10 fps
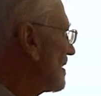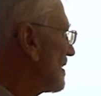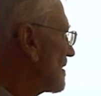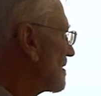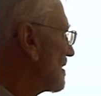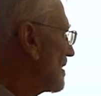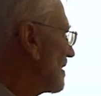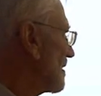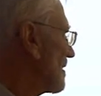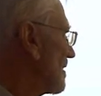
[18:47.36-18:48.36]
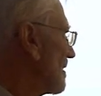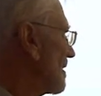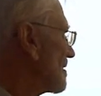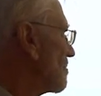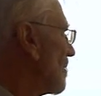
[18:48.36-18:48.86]
It's, uh,
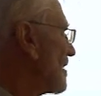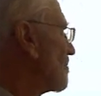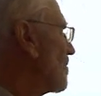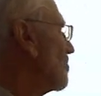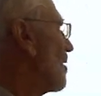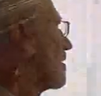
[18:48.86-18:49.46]
it's impossible to do